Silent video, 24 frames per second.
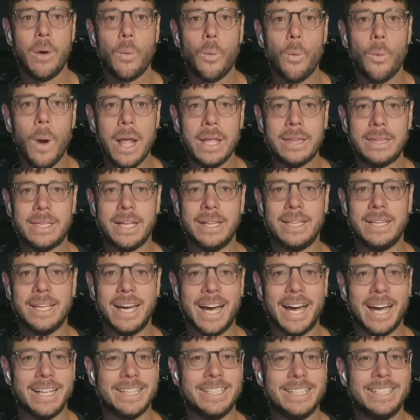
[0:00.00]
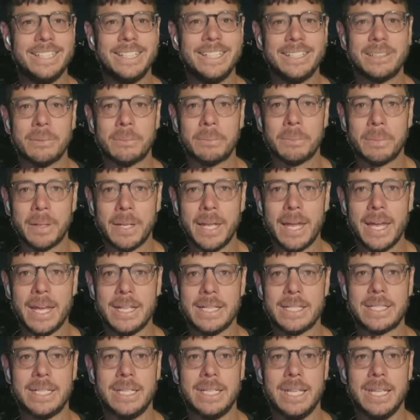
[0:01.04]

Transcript: waited until the planes